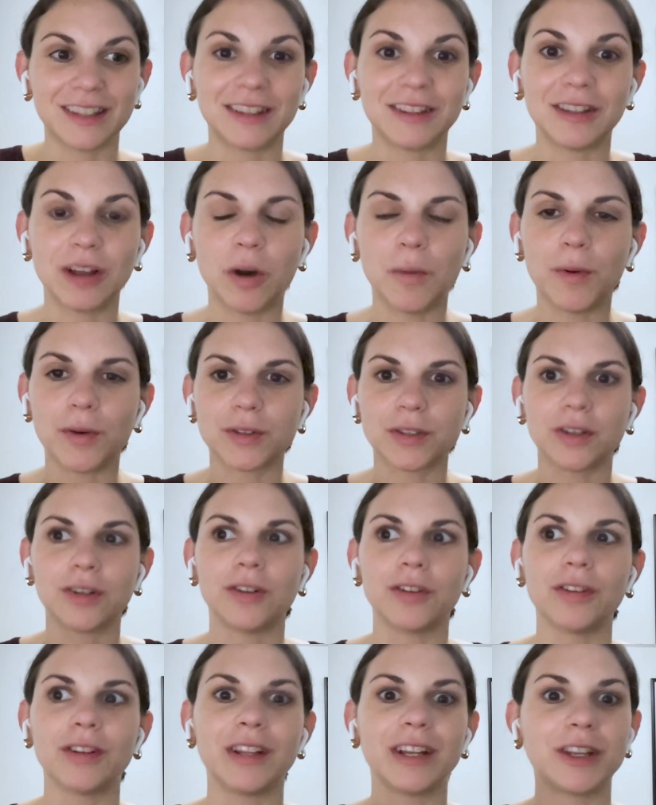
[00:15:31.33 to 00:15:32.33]
almost
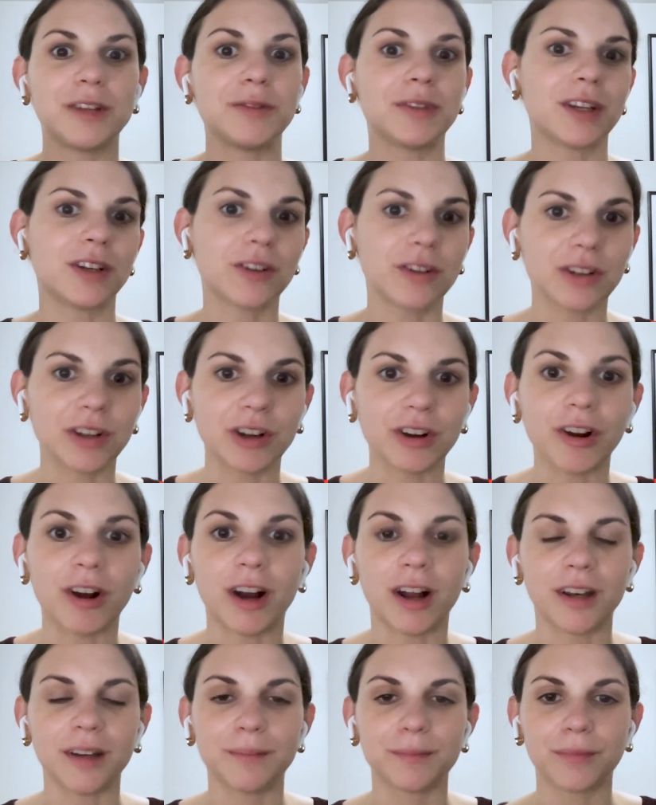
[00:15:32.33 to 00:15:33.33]
early, like you said earlier
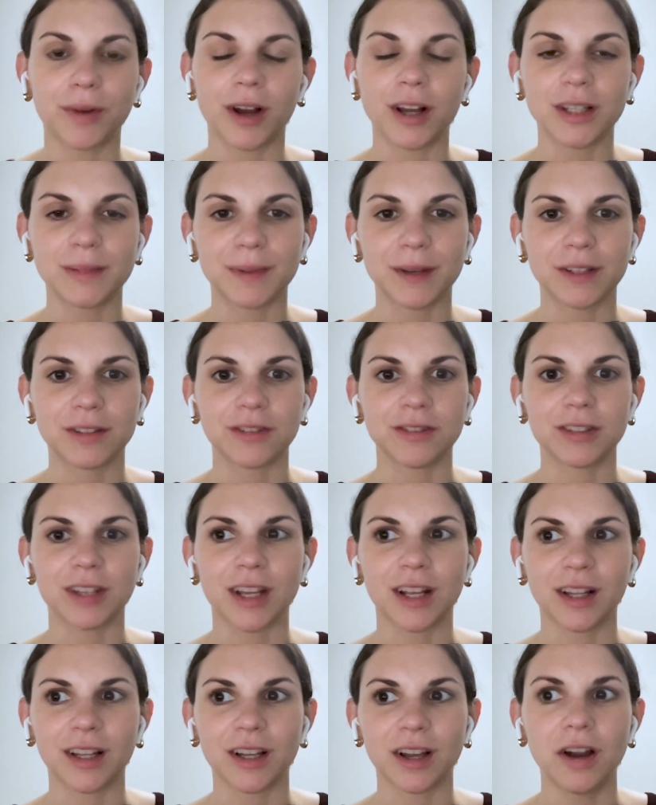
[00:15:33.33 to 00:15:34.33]
on, prospects are
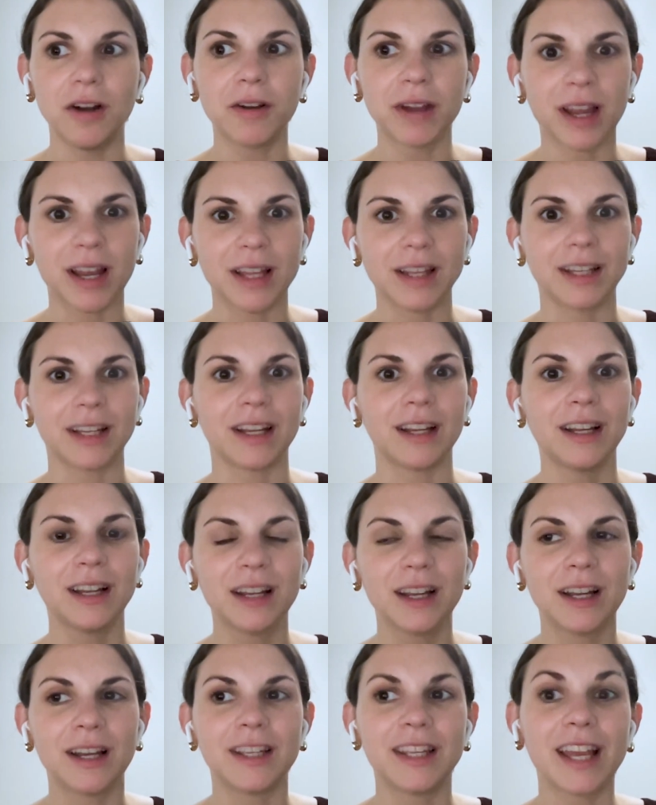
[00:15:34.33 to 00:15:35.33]
saying like, "Okay, like,
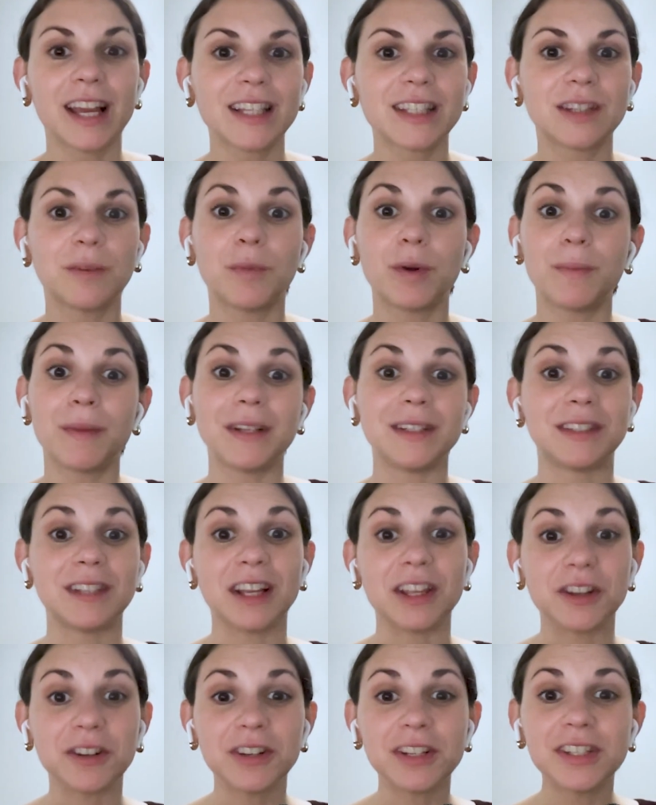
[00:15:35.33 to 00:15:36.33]
yes, someone might
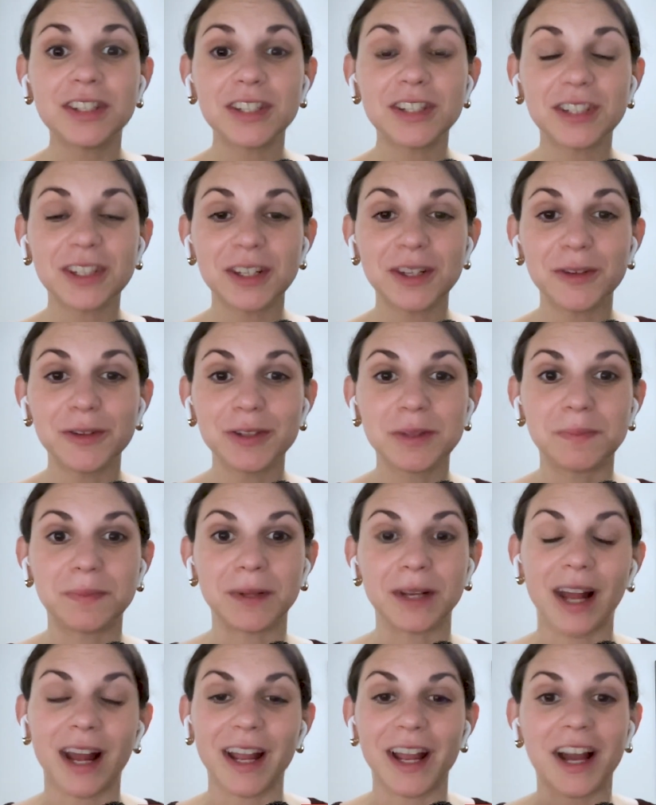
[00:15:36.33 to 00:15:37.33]
say they're easy to use,
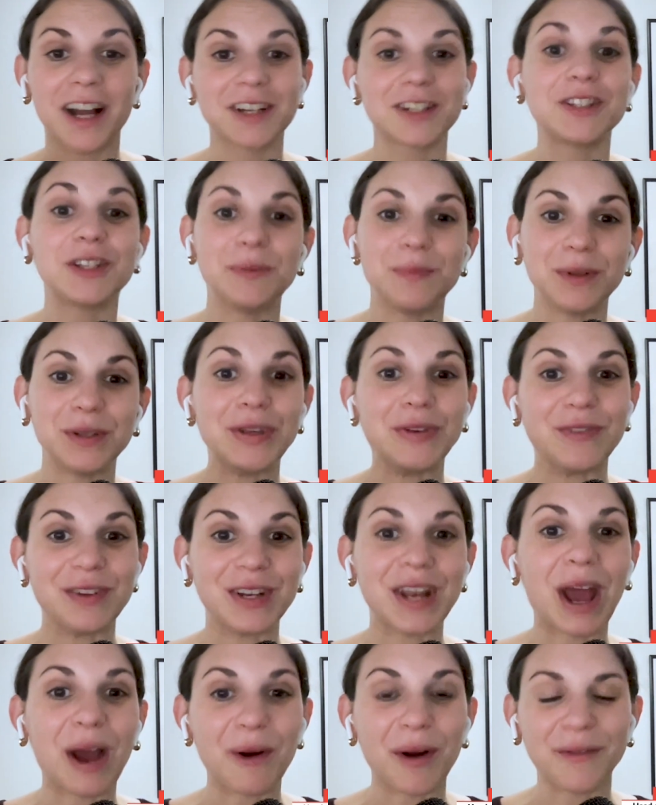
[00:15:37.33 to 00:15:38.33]
but I actually believe
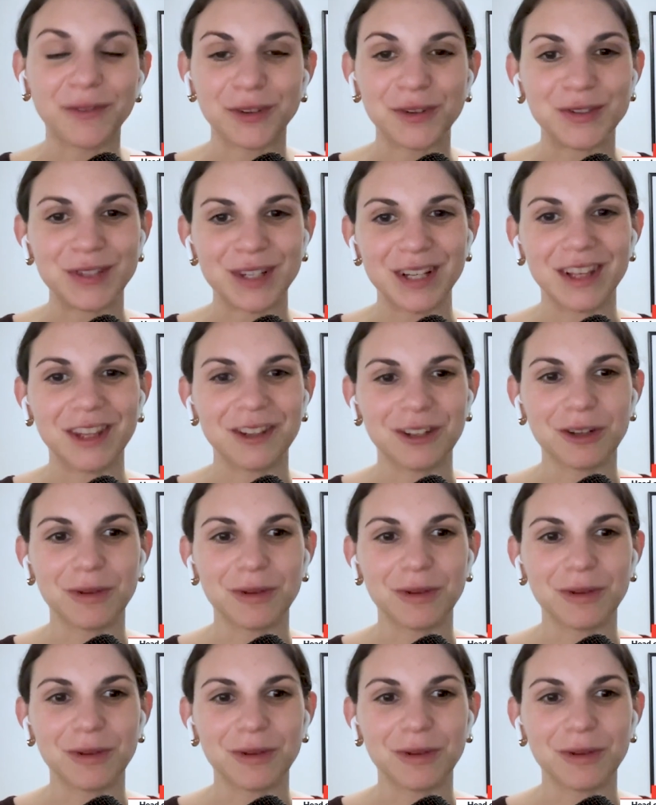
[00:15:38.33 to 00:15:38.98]
it now after seeing the